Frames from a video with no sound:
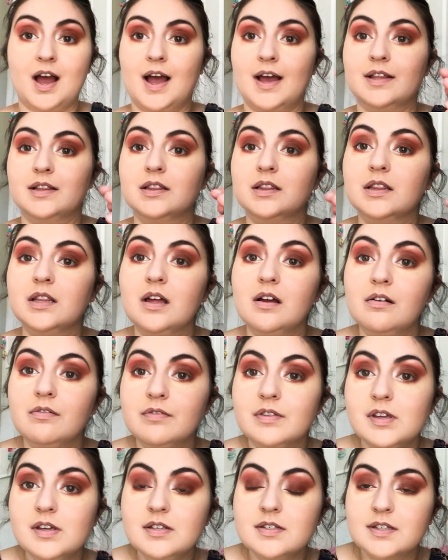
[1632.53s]
I
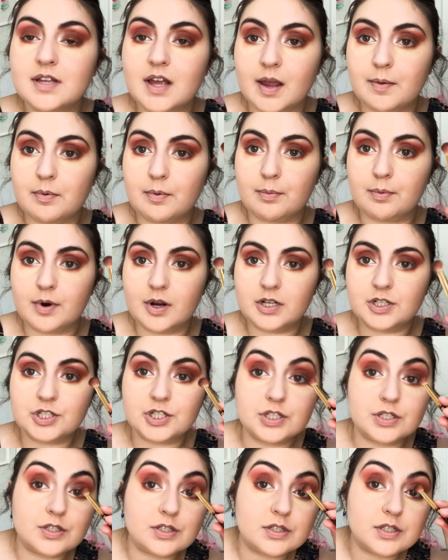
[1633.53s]
love these type of
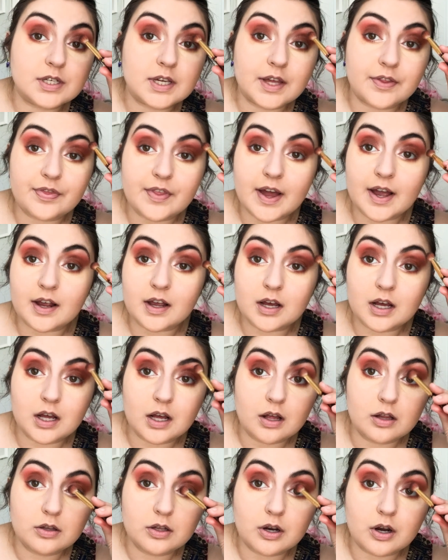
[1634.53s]
brushes to get that
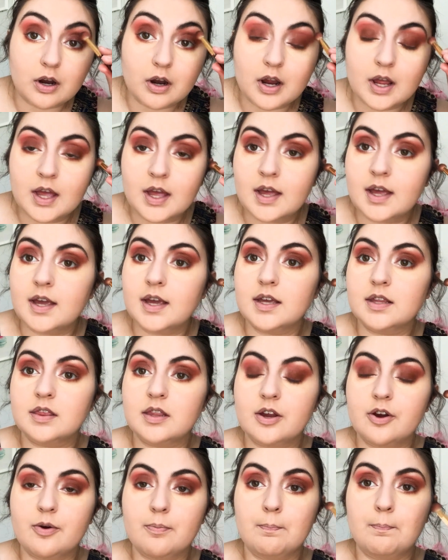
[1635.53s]
color in
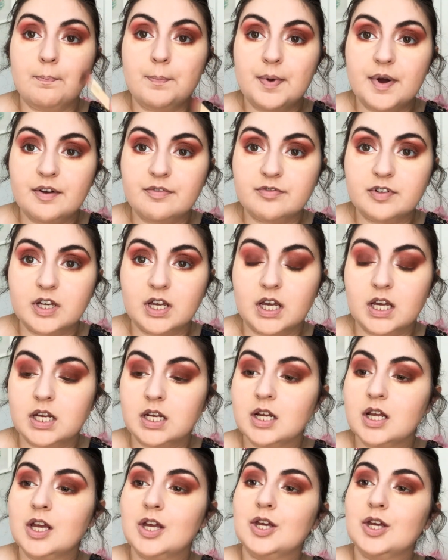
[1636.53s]
there, buffing it.